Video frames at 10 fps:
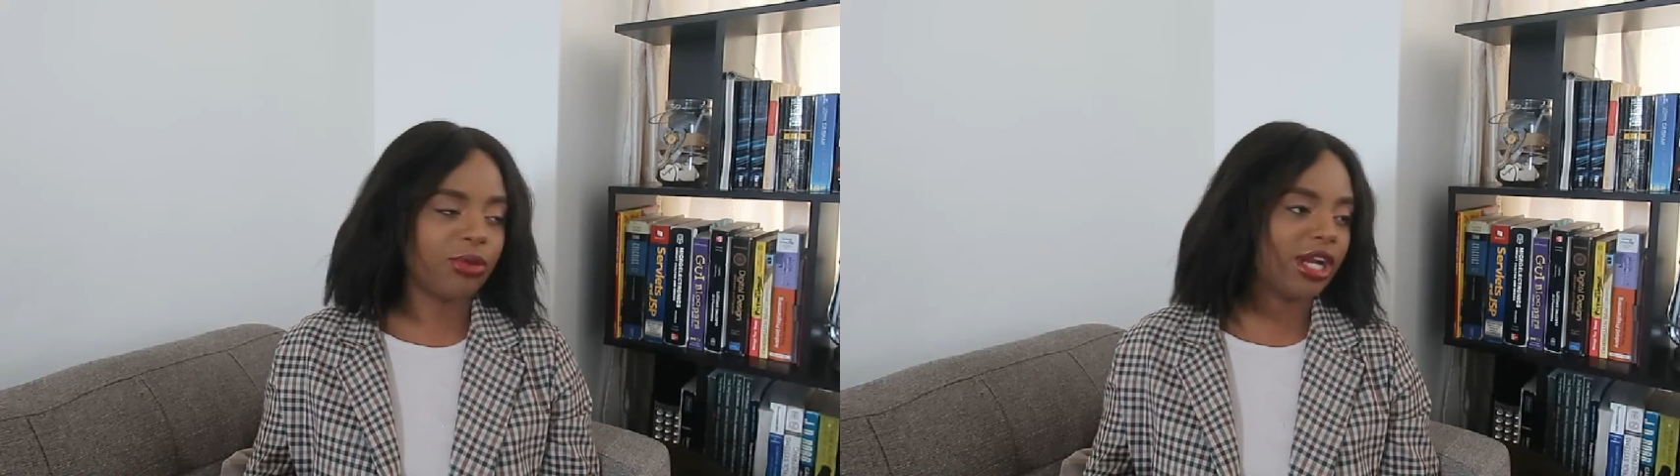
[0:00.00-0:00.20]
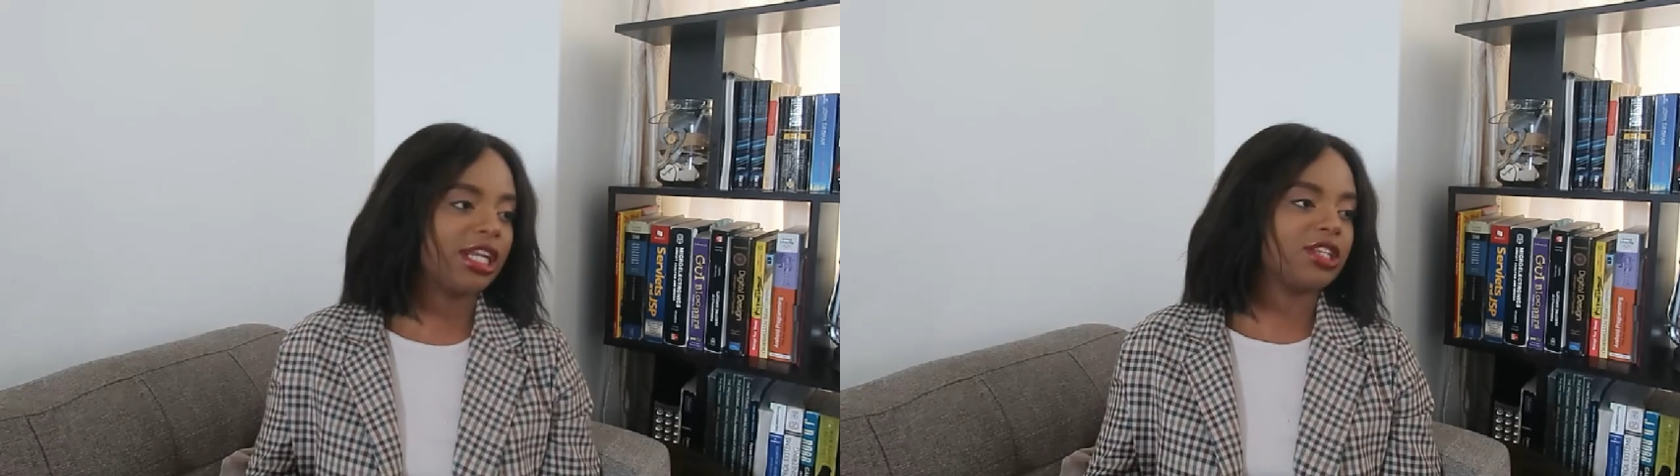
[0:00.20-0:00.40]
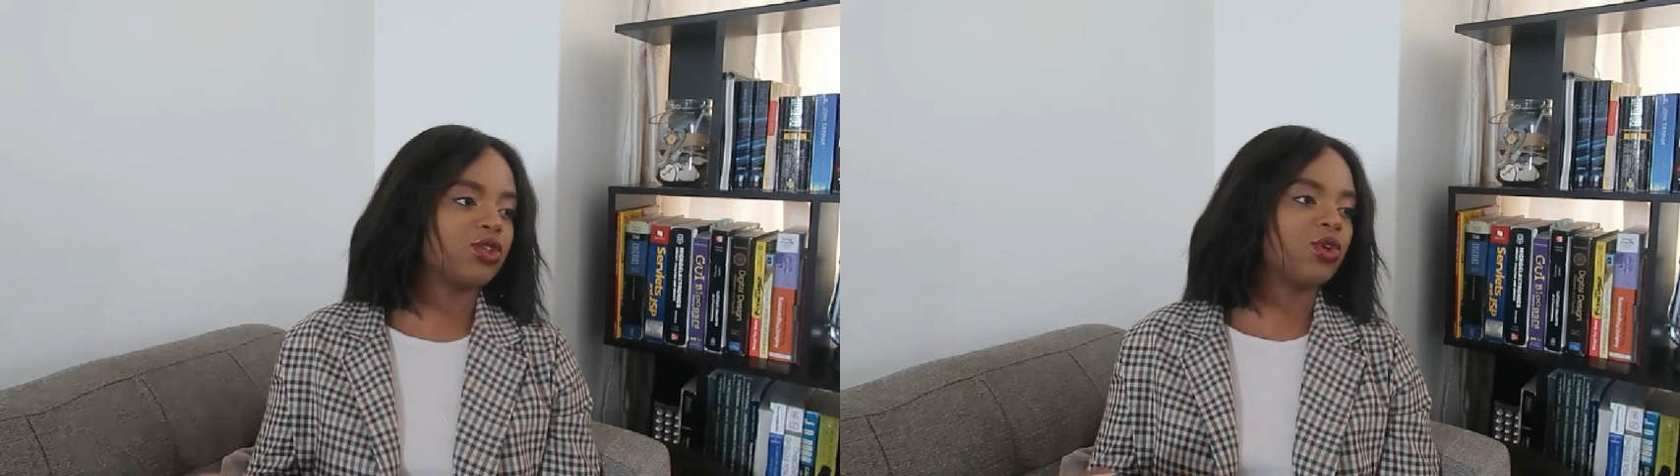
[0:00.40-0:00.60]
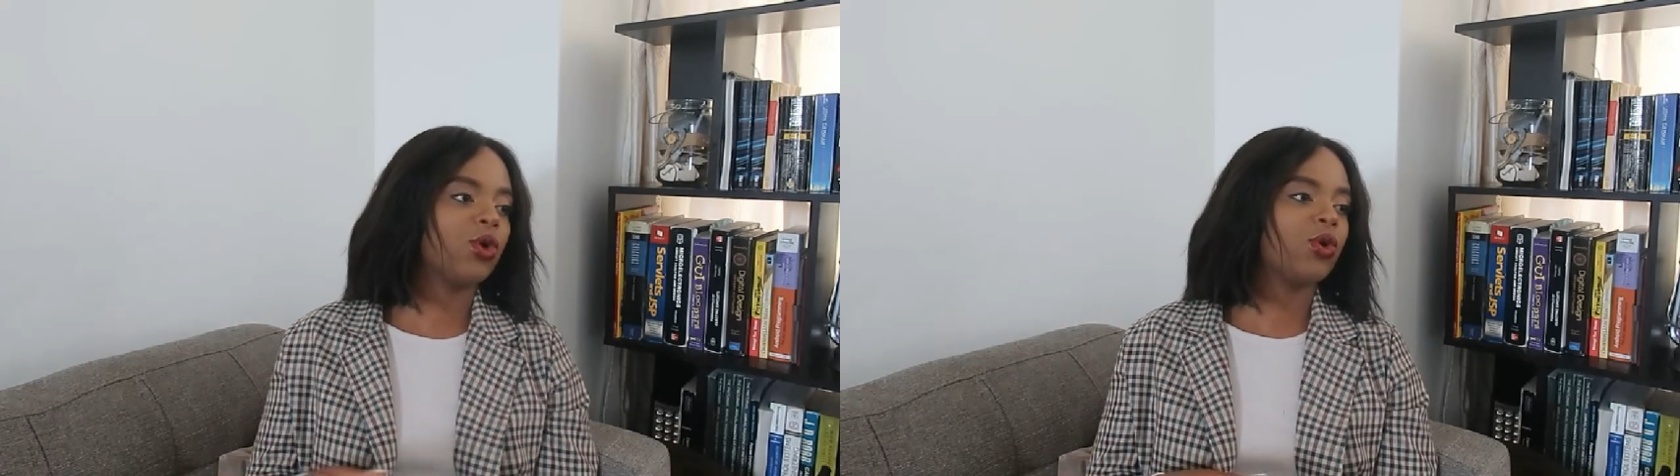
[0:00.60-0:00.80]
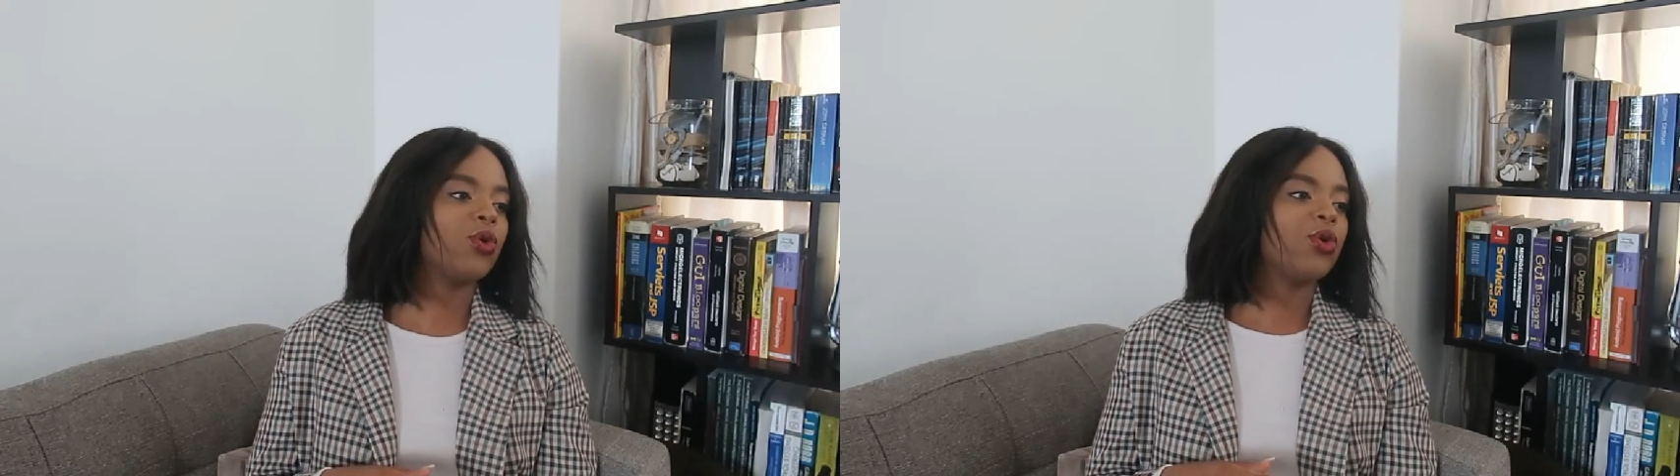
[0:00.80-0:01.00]
not pregnant.
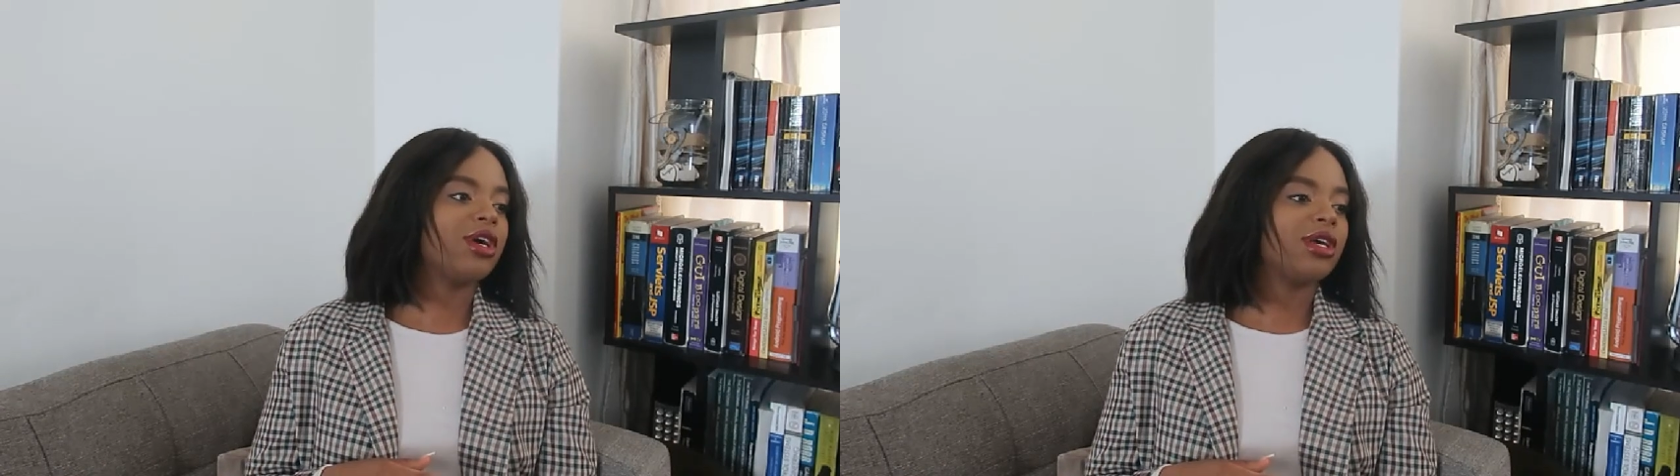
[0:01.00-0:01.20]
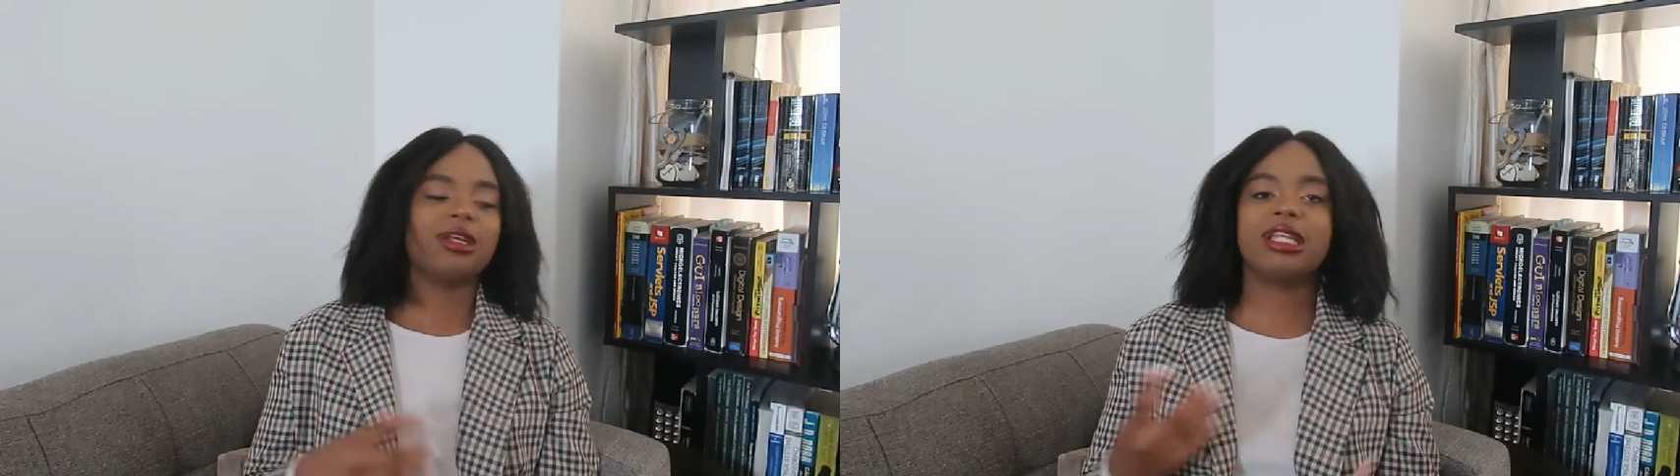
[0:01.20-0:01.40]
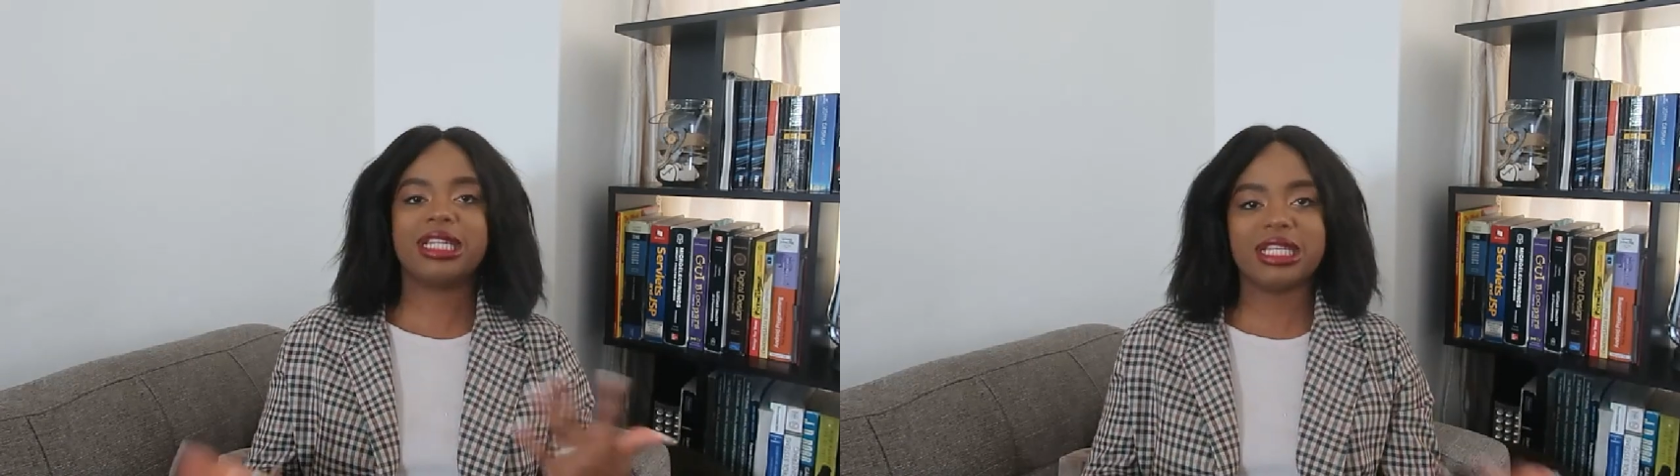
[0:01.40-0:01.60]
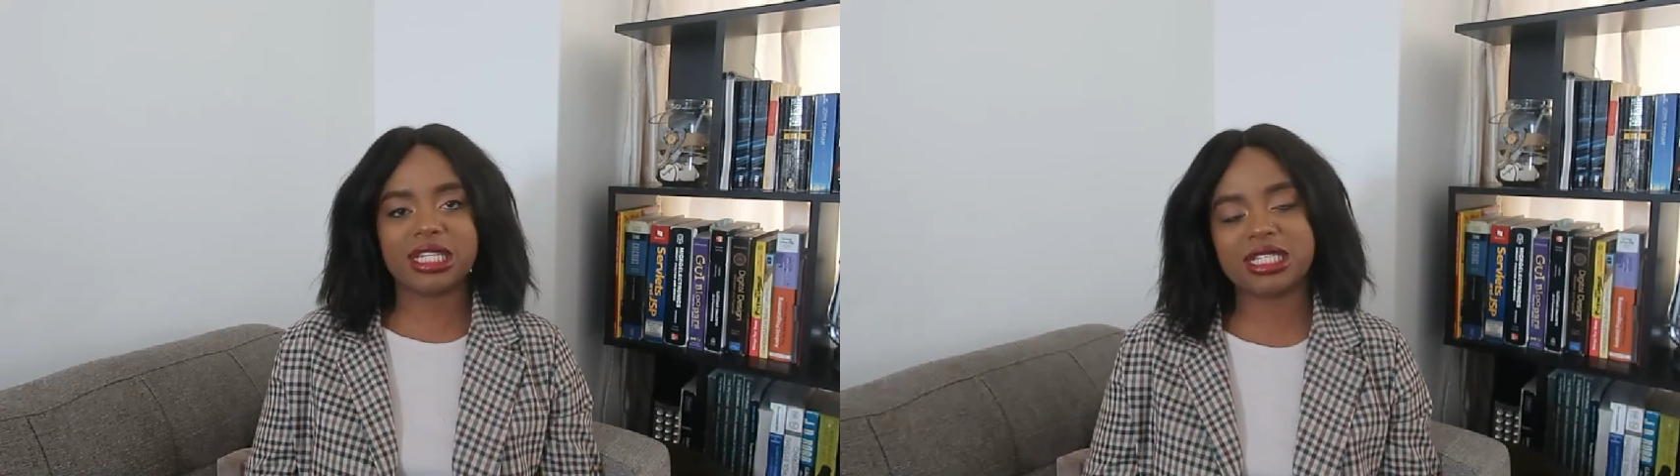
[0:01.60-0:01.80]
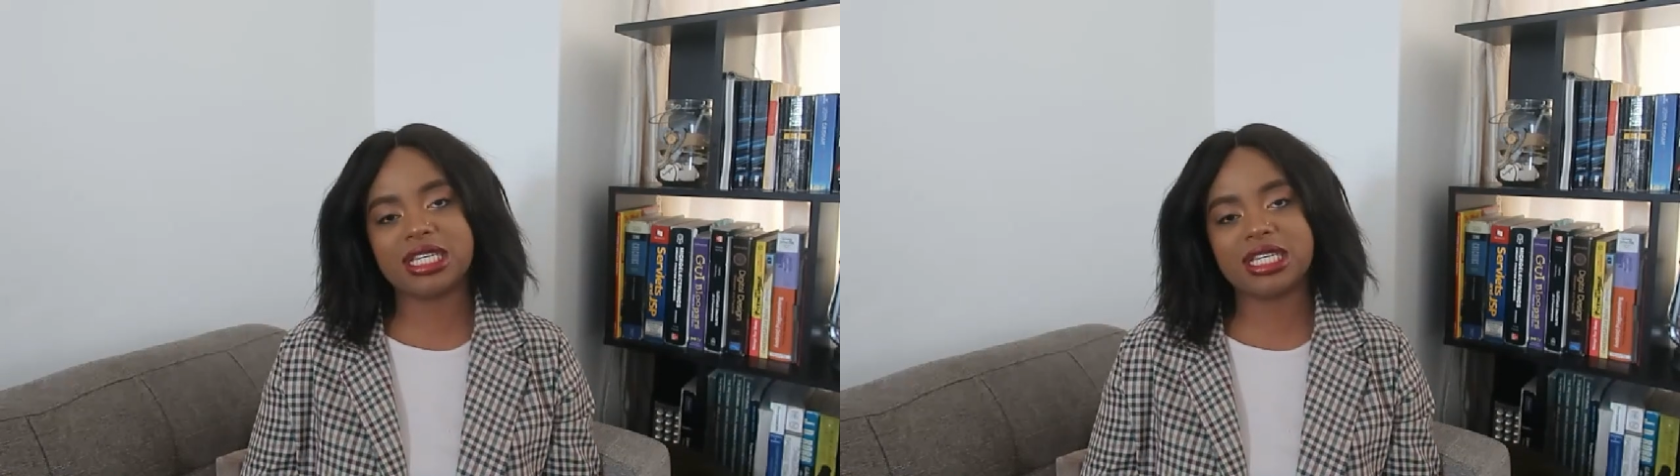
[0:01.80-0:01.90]
So they did the